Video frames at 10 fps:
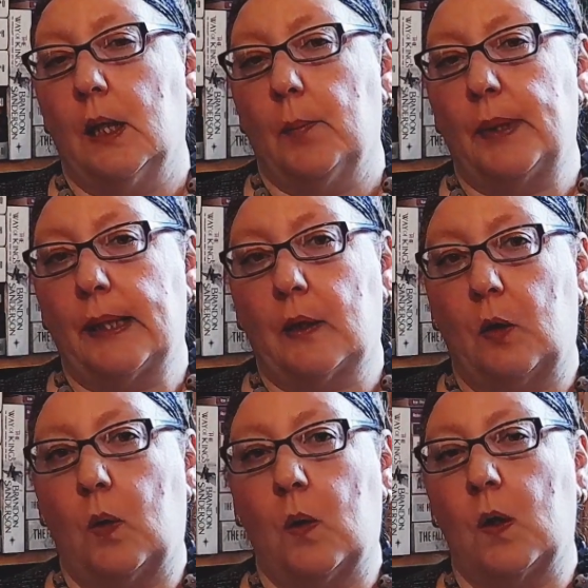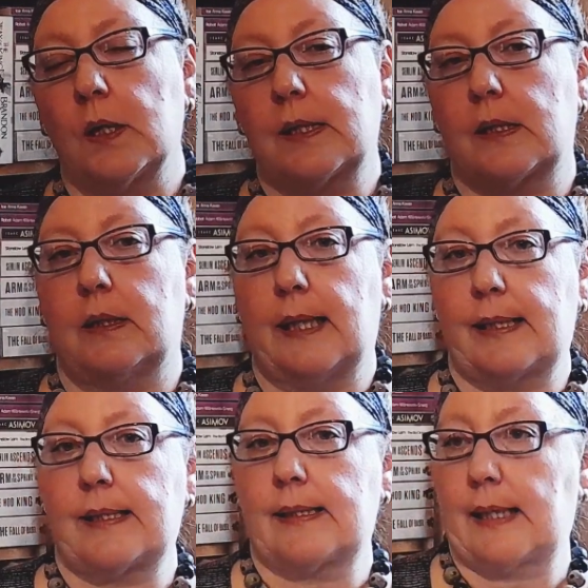because
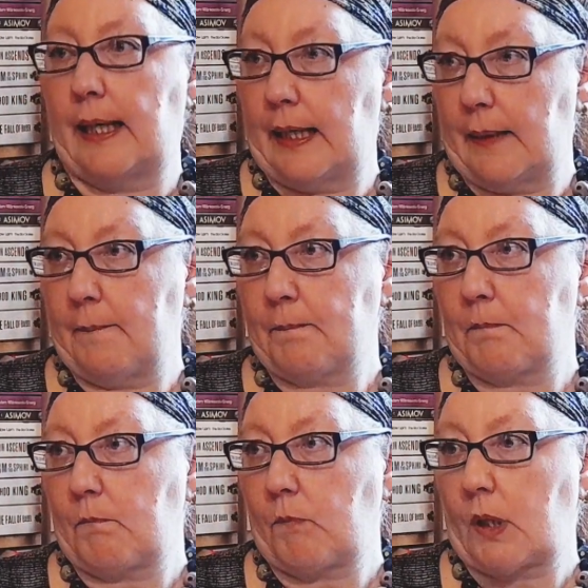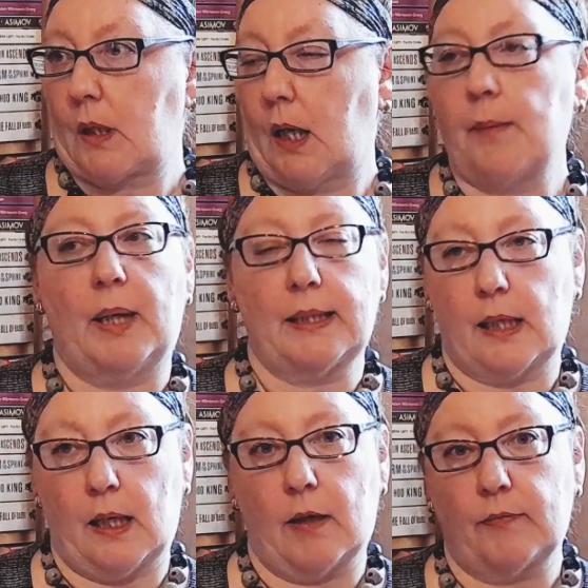let's say I might
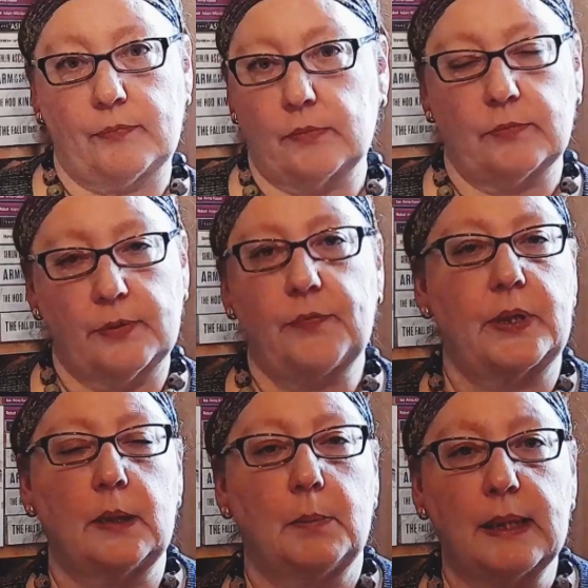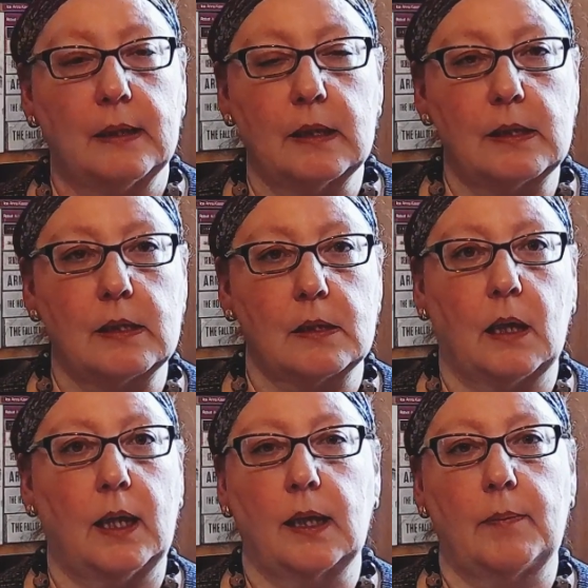have 15 minutes
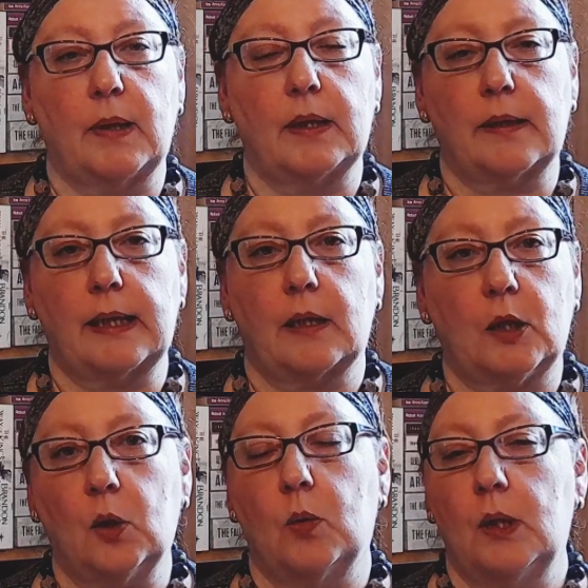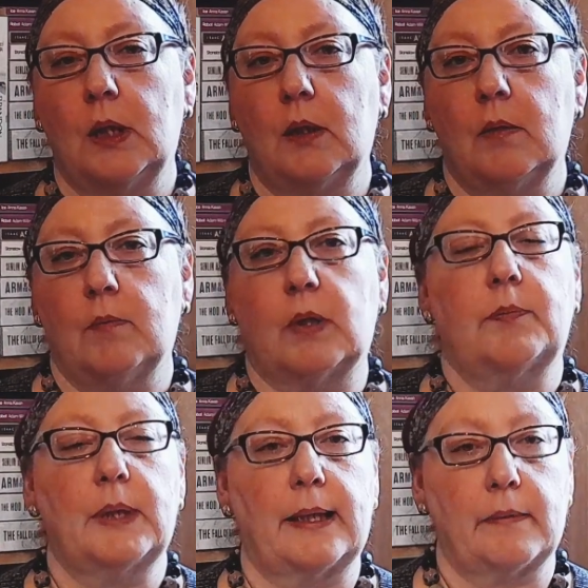and I might think, oh, what
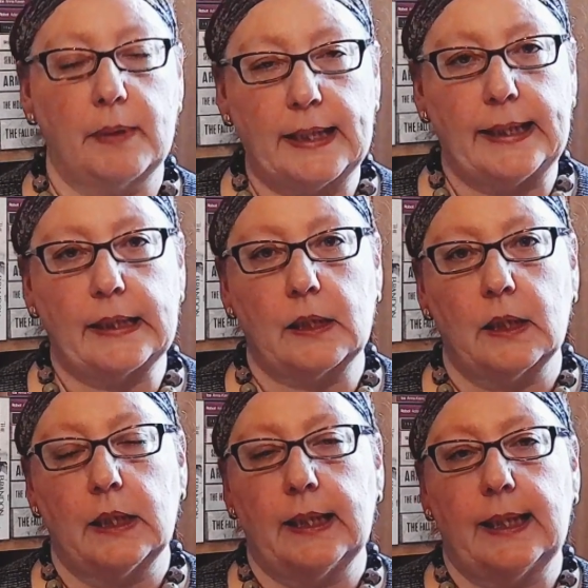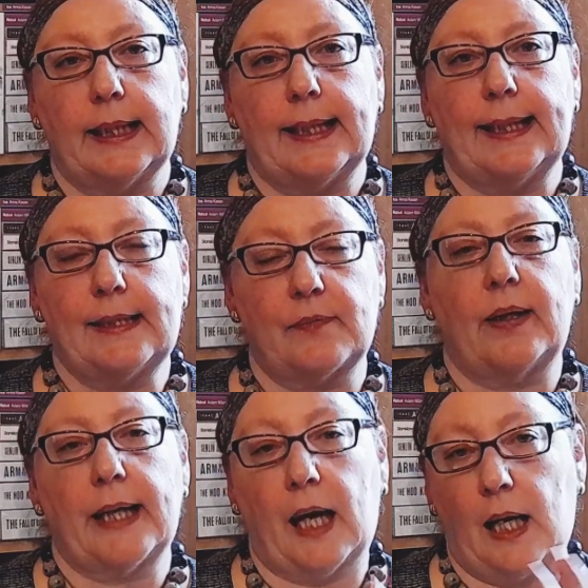will I read? It's
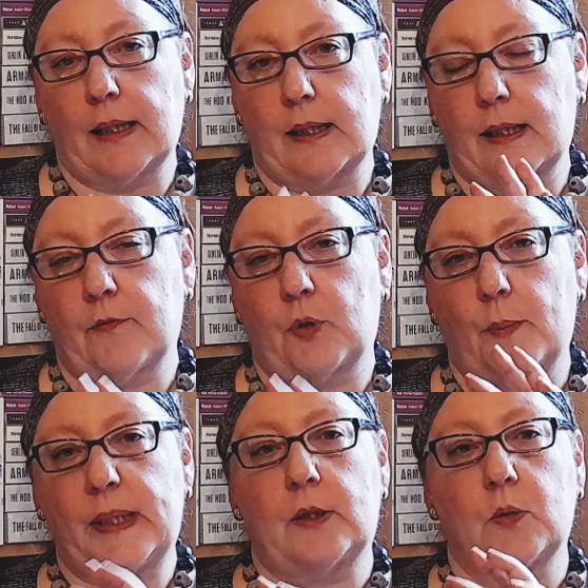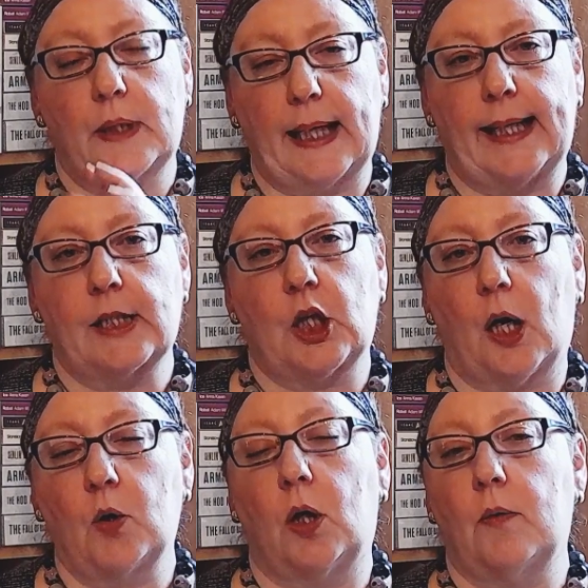very hard then for me to gauge
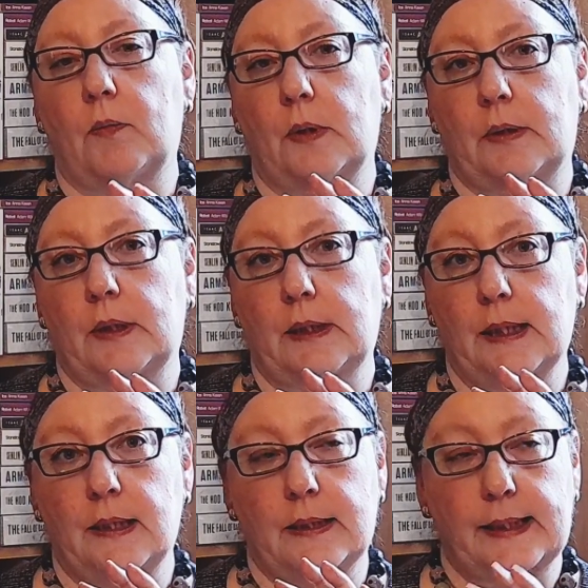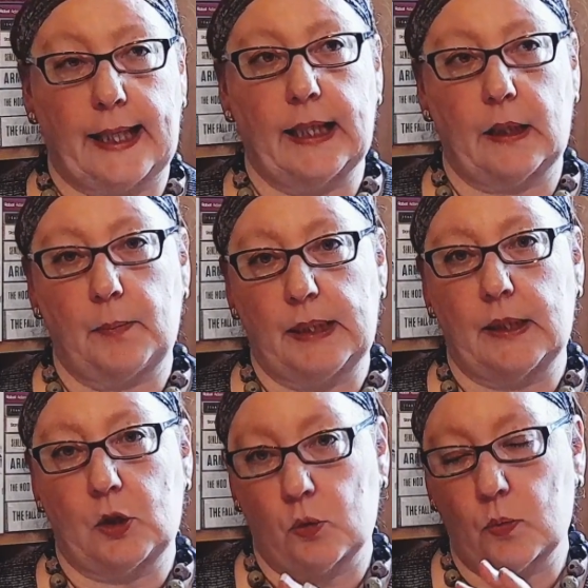how long it'll take
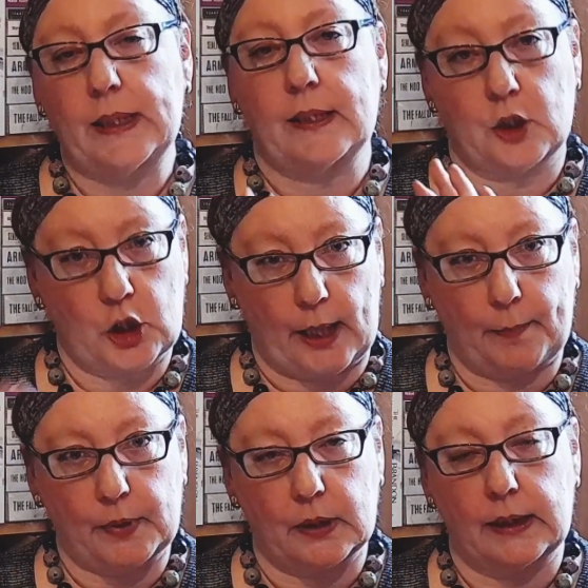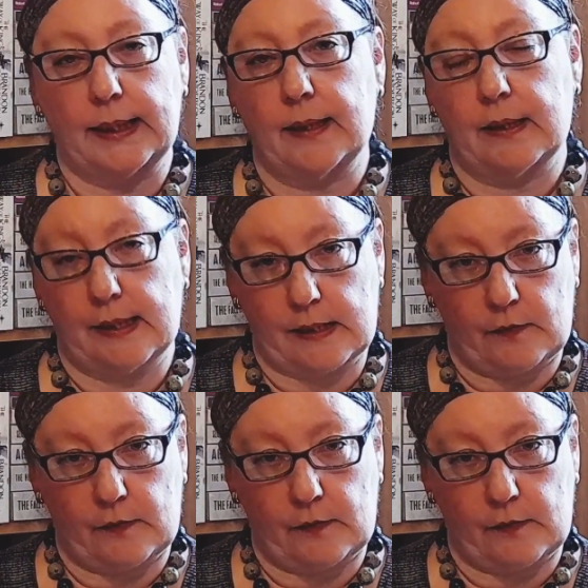me to read a chapter in this